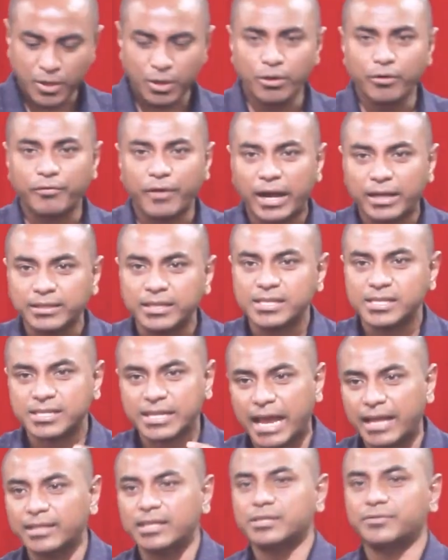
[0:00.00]
who have
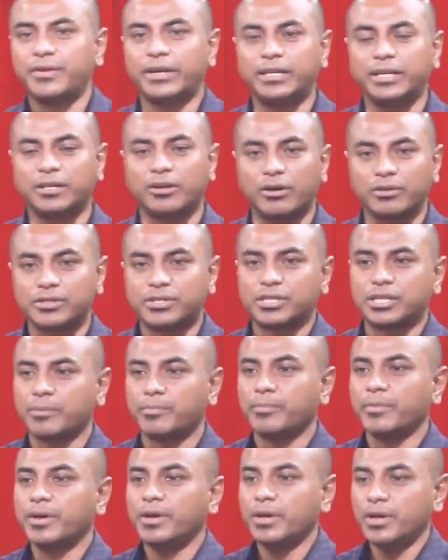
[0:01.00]
understood this very
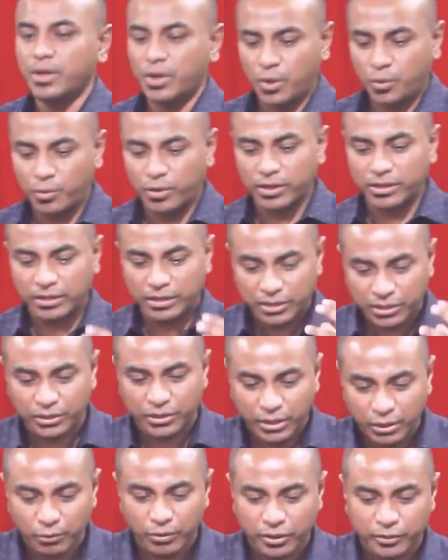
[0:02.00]
concept will
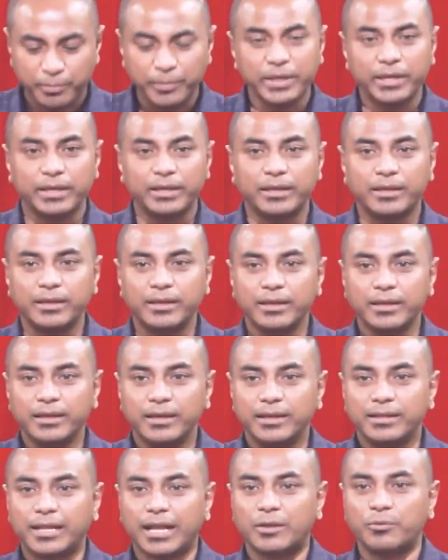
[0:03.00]
agree with me
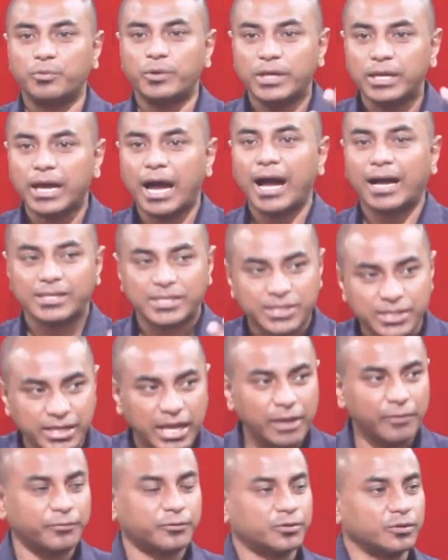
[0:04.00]
that we are
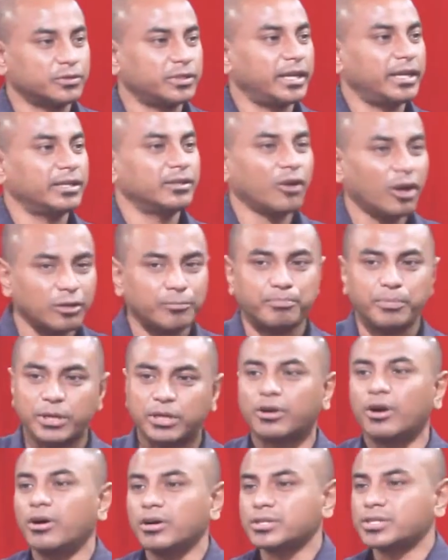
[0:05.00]
saved today not
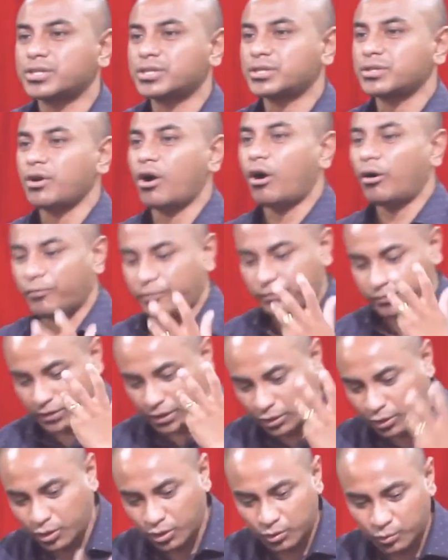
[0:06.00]
because of the
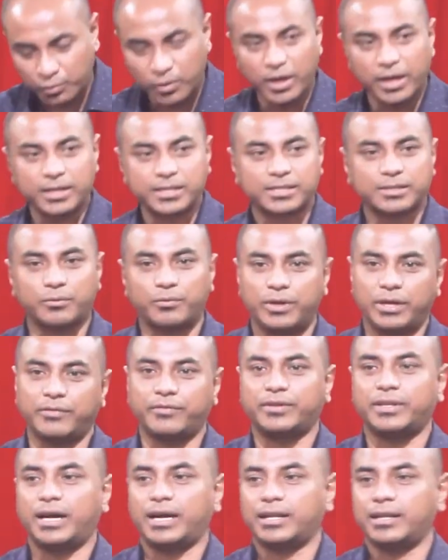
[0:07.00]
good works that we
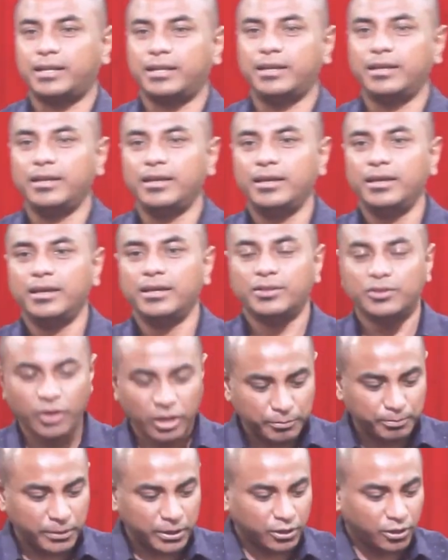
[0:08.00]
have done,
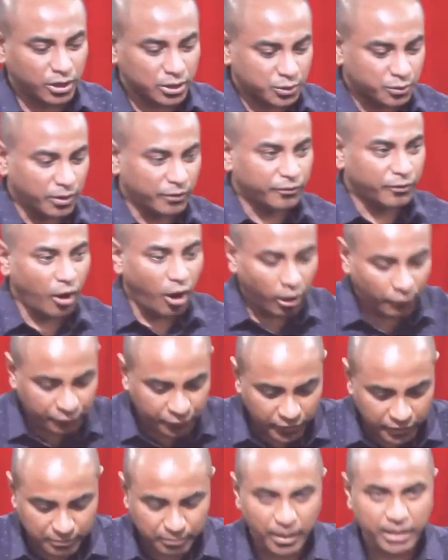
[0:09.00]
not because we've
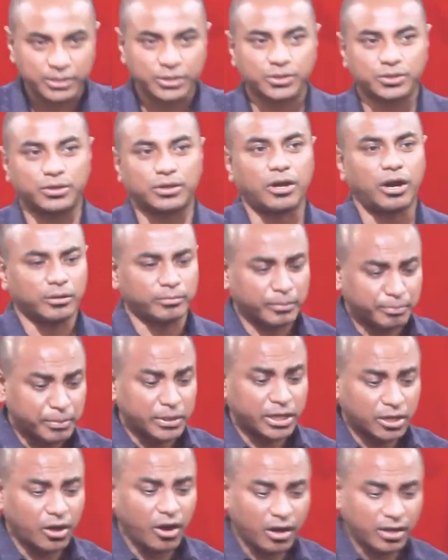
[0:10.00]
offered much to God, but
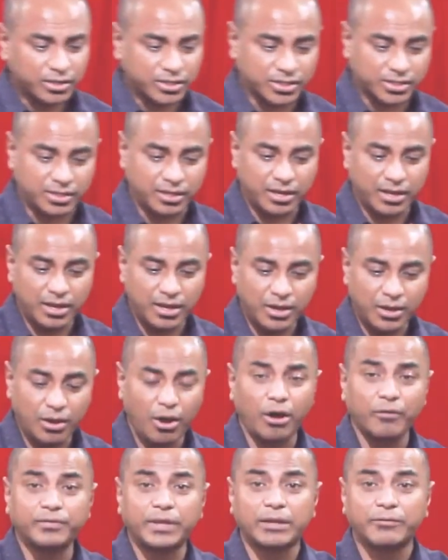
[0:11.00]
because
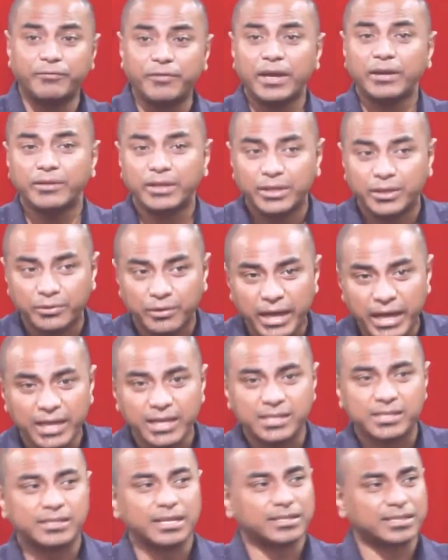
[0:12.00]
of that very
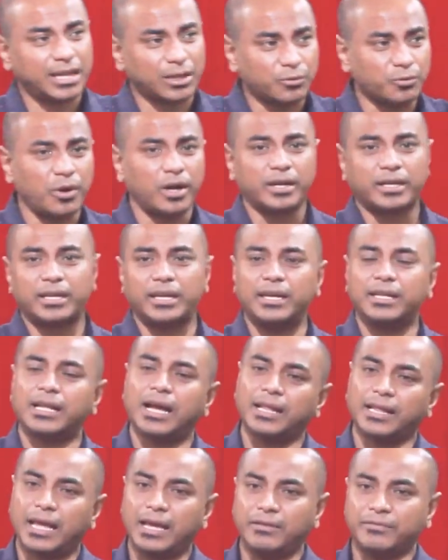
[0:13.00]
grace that's at work in
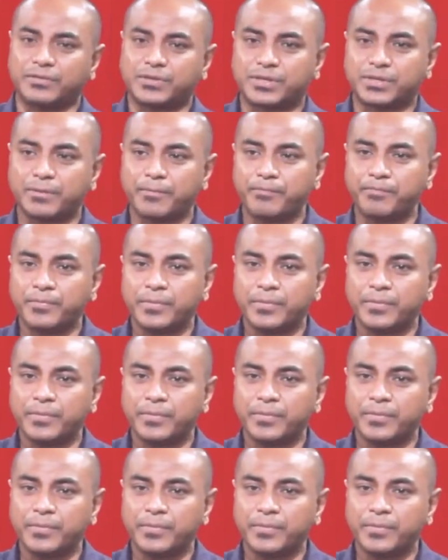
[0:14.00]
our lives,